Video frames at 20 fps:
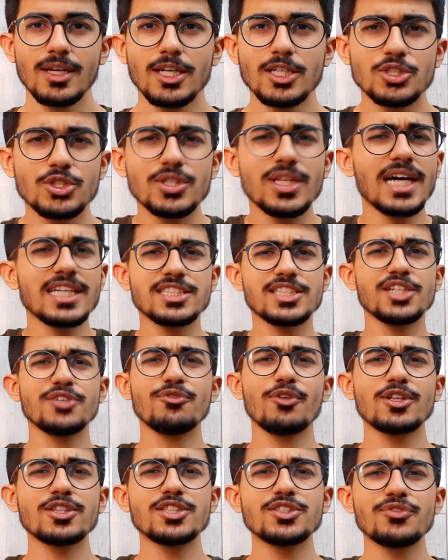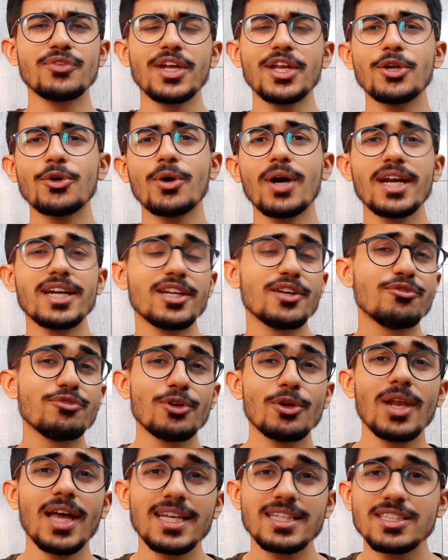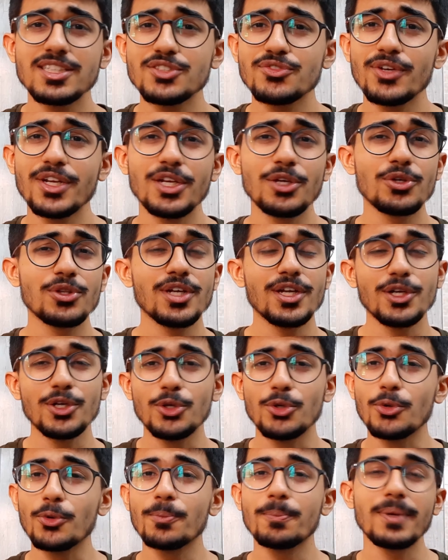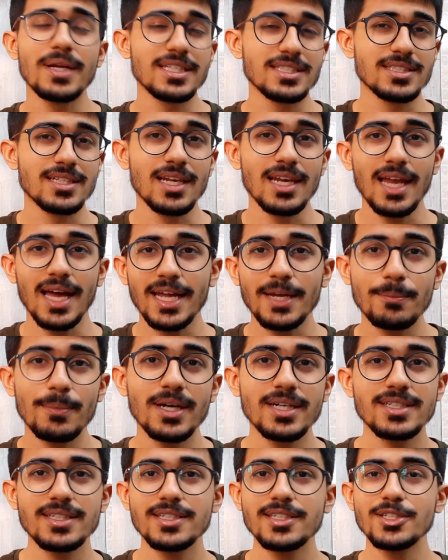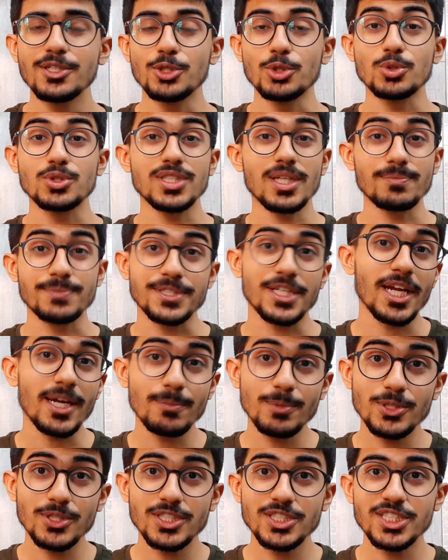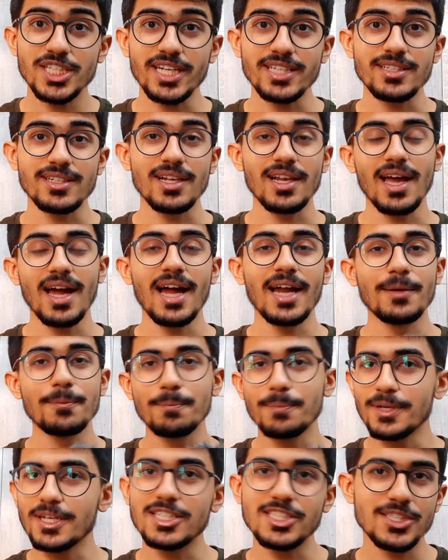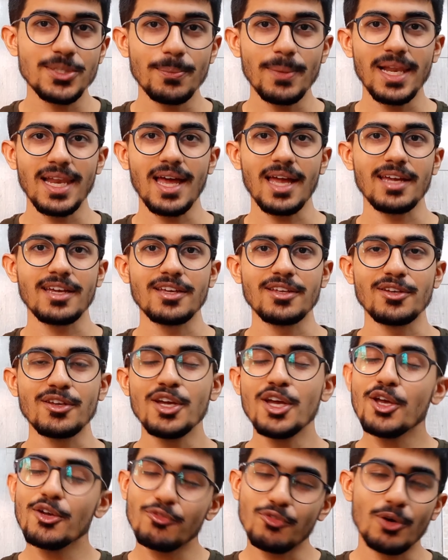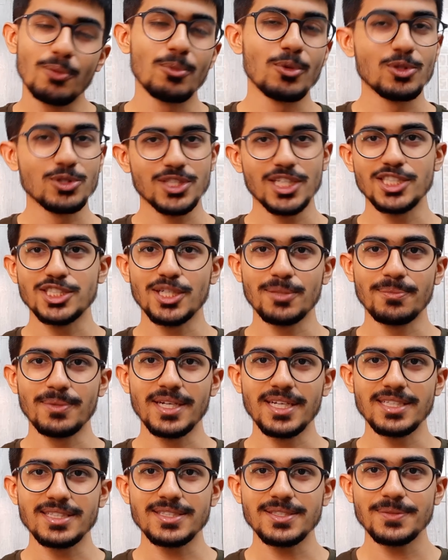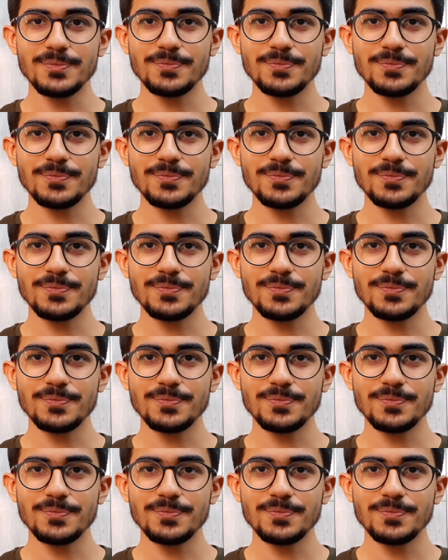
So that's it for this video, and if you like this video, then do press the like button, do subscribe to the channel, and press the bell icon for more such updates.